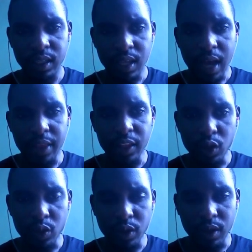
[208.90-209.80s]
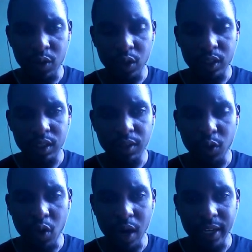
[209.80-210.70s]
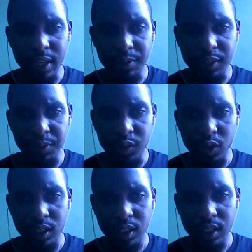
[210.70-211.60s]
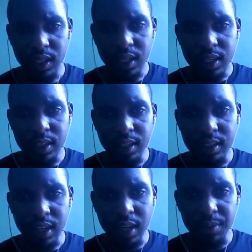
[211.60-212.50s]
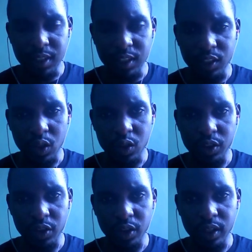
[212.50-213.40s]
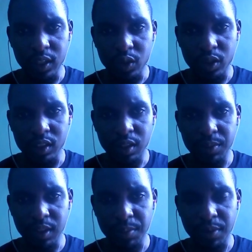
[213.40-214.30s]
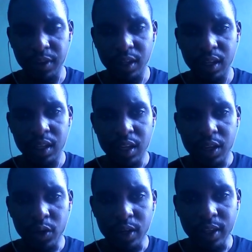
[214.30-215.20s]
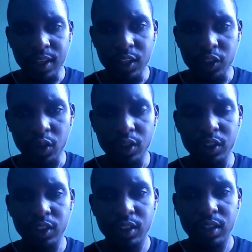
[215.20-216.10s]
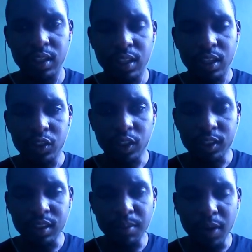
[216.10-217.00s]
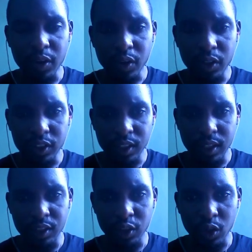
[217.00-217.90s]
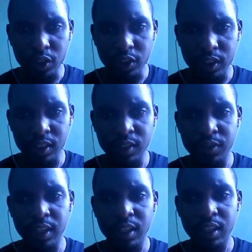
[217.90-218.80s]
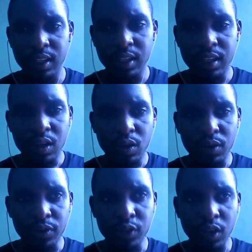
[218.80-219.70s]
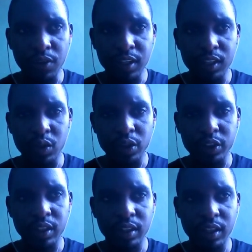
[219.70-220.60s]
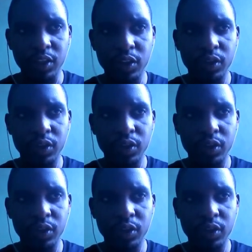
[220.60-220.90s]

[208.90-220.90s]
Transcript: And that's what we have got. If you go ahead and substitute the time t is equal to 0 into this temperature profile, you will get the initial condition. So since the boundary conditions and the initial conditions are satisfied, we've solved the heat equation. Thank you.